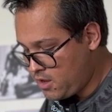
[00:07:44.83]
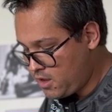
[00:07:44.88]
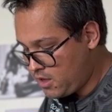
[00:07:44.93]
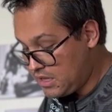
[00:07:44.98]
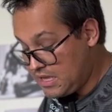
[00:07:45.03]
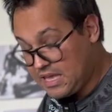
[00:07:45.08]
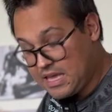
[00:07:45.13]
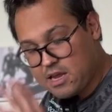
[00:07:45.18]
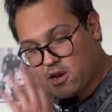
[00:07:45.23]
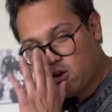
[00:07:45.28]

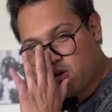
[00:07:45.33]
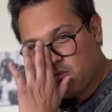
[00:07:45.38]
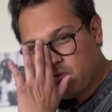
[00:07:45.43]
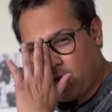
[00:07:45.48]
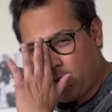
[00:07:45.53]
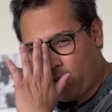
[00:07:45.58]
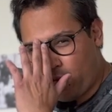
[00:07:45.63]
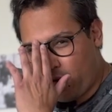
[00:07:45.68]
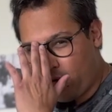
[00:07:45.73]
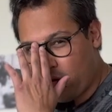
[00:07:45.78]
gear,
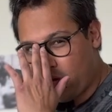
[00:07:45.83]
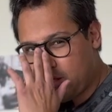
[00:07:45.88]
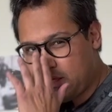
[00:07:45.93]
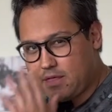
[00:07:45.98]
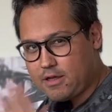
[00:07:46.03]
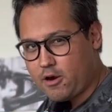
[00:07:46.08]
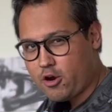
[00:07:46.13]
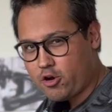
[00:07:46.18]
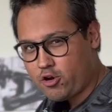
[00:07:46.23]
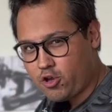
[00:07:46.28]
probably
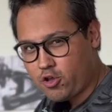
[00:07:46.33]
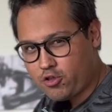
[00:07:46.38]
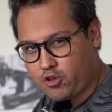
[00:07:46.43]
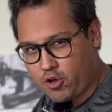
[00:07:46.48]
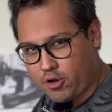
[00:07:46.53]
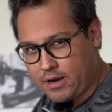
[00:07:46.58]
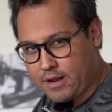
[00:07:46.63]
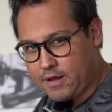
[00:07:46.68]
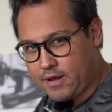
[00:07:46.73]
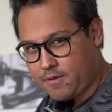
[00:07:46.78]
they're not
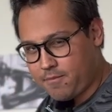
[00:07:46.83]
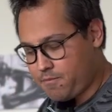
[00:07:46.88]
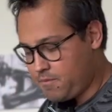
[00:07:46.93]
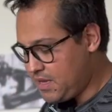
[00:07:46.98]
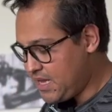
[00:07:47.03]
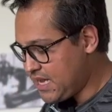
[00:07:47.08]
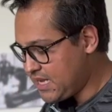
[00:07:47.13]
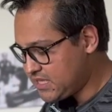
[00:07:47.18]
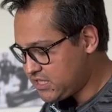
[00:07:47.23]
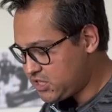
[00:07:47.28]
gonna
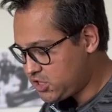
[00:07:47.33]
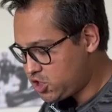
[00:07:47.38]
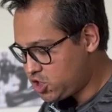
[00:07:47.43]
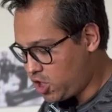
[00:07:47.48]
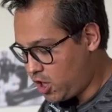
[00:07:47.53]
be as